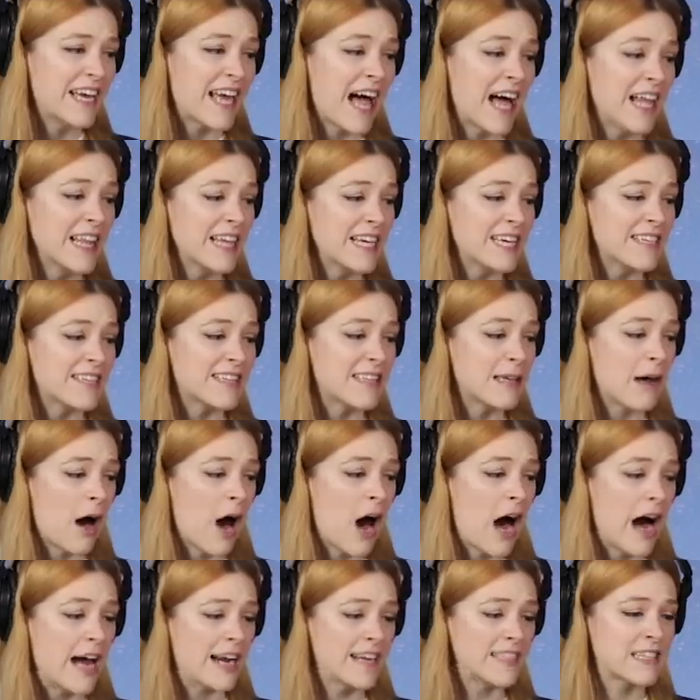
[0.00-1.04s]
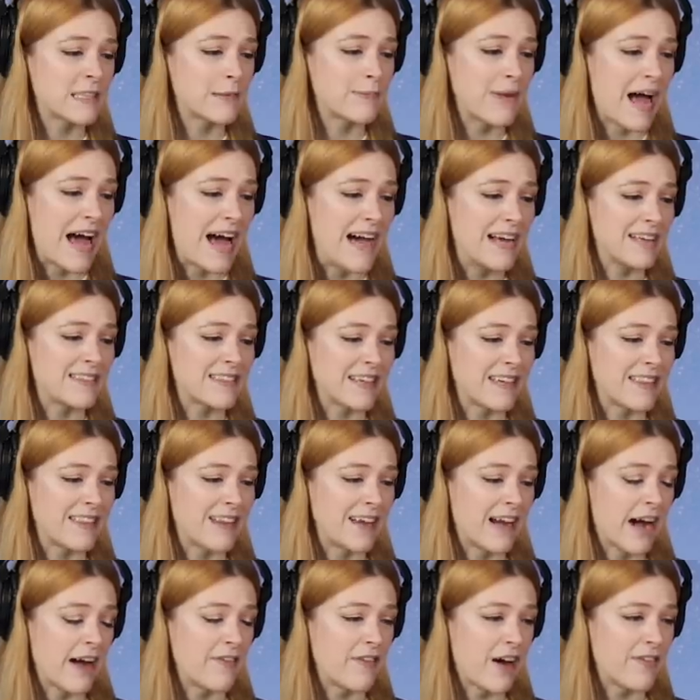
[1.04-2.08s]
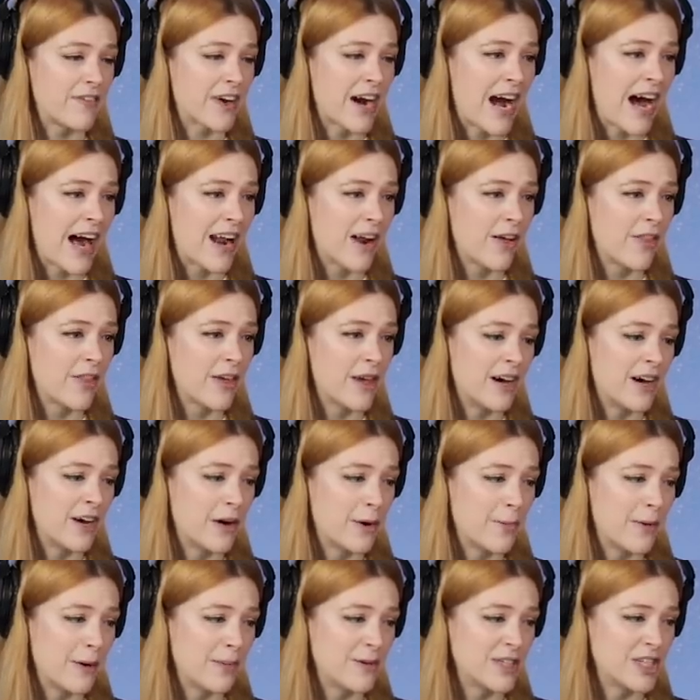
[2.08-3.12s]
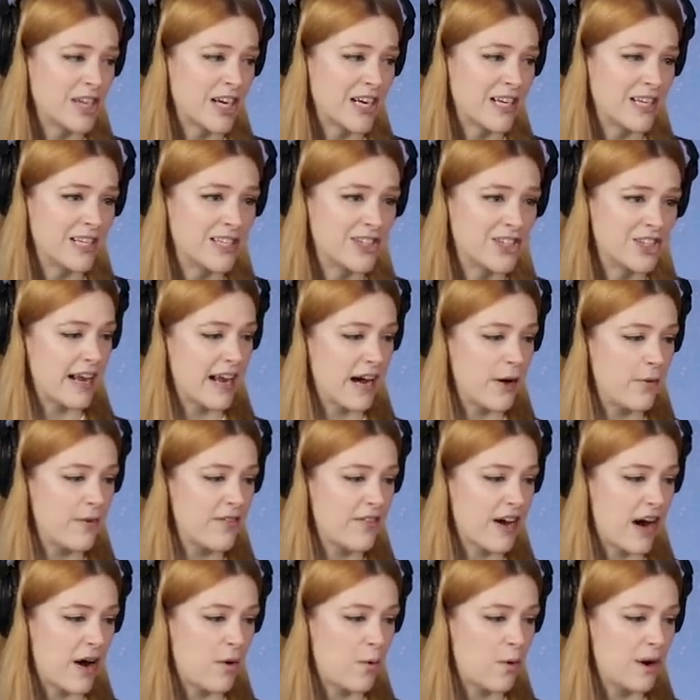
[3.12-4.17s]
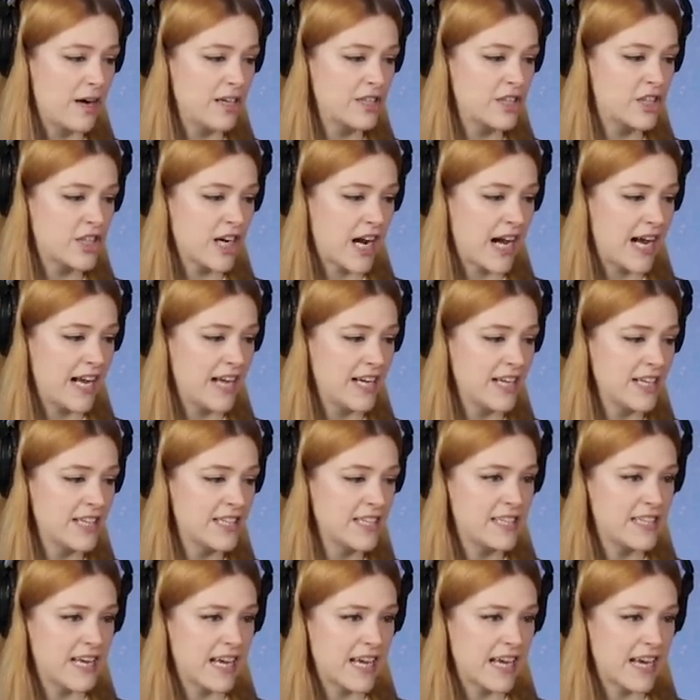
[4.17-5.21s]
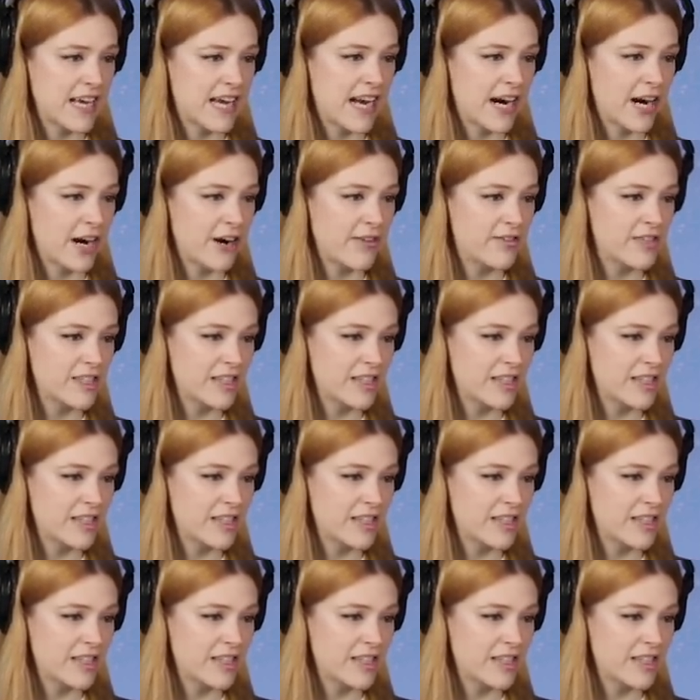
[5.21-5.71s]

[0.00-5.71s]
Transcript: Kelly is the hottest mess I think I've ever had on the 100 Baby Challenge. Now we've got one child taken care of.